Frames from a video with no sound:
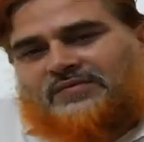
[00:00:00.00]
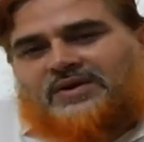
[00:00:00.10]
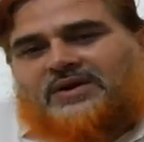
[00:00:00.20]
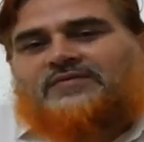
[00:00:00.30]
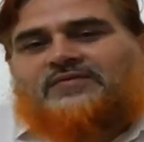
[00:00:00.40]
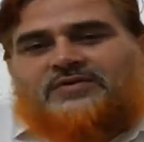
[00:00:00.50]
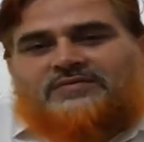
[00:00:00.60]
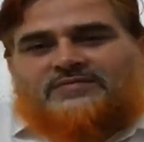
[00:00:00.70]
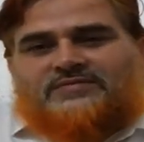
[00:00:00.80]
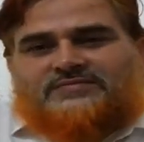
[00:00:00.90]
We have
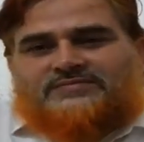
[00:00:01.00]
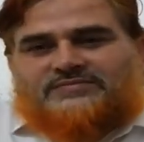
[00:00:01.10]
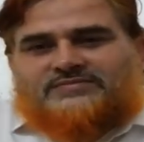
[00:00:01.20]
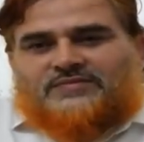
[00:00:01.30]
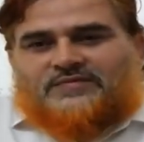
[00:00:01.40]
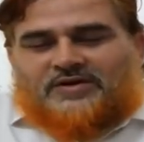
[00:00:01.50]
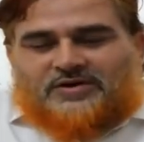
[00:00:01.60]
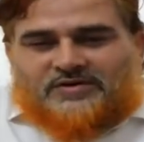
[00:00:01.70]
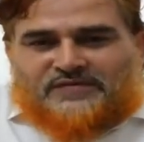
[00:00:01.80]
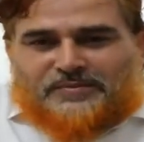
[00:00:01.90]
food
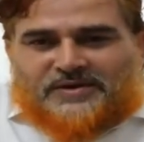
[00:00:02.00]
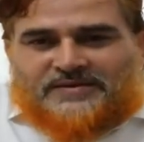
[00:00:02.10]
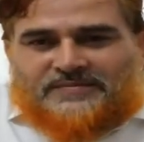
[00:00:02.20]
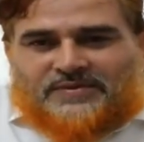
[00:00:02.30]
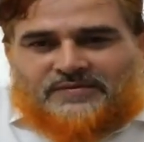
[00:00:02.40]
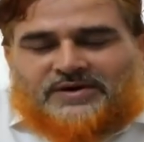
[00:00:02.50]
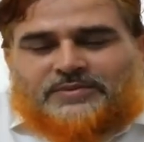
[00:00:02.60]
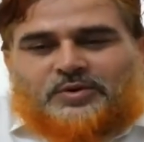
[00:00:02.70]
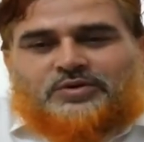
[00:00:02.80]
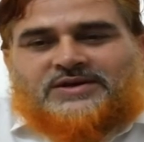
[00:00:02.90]
for our family. What
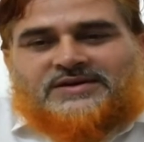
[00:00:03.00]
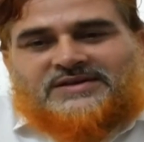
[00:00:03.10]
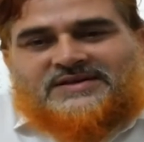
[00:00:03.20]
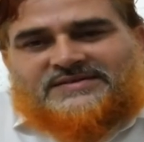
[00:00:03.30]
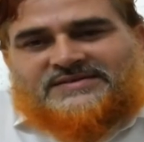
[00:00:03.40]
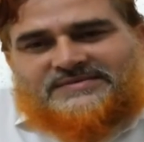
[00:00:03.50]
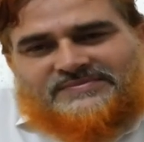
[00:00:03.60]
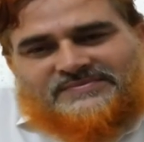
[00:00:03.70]
about the others?